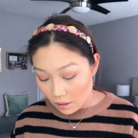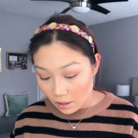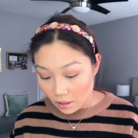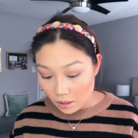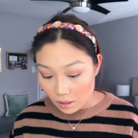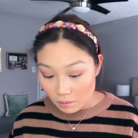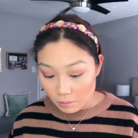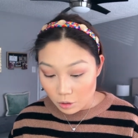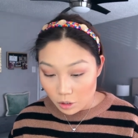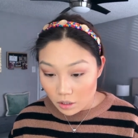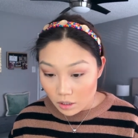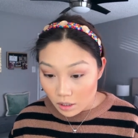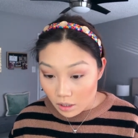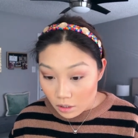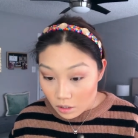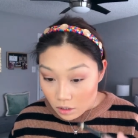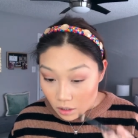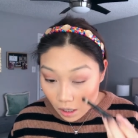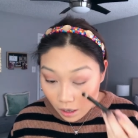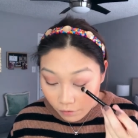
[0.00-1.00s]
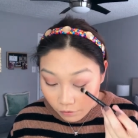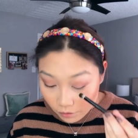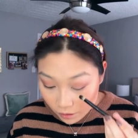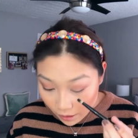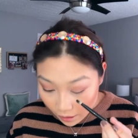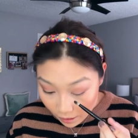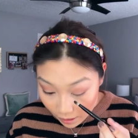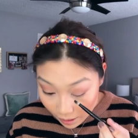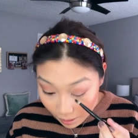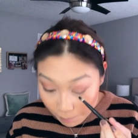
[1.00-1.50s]
and I'm just gonna
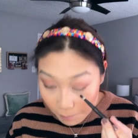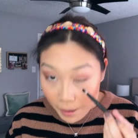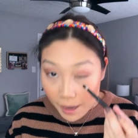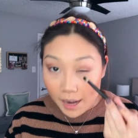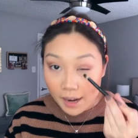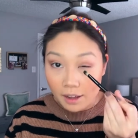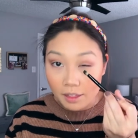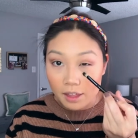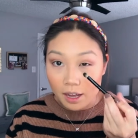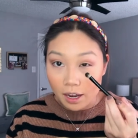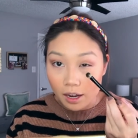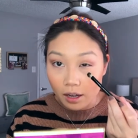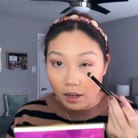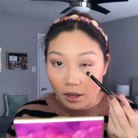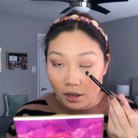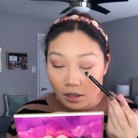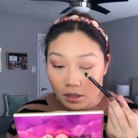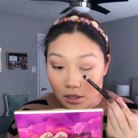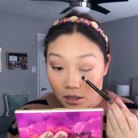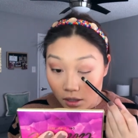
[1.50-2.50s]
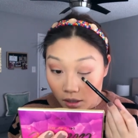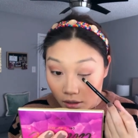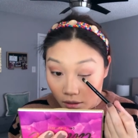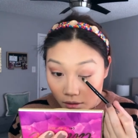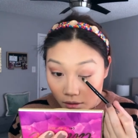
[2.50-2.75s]
softly like pack that into